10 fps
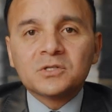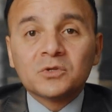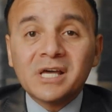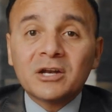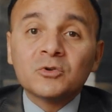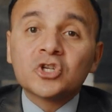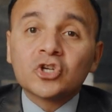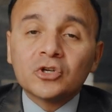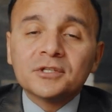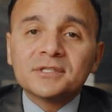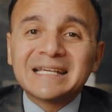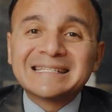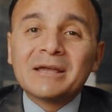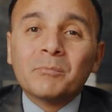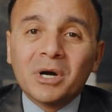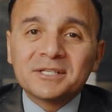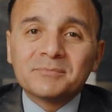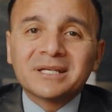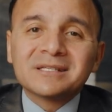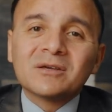So title insurance is a must
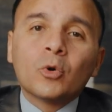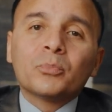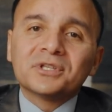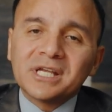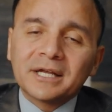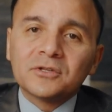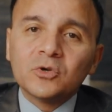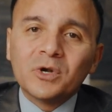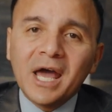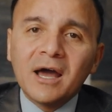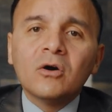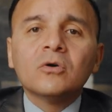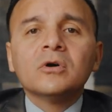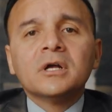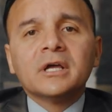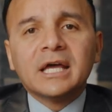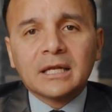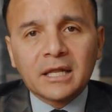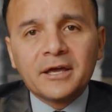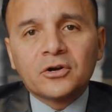because it will protect you now and
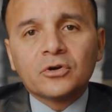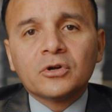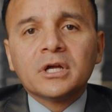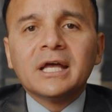later,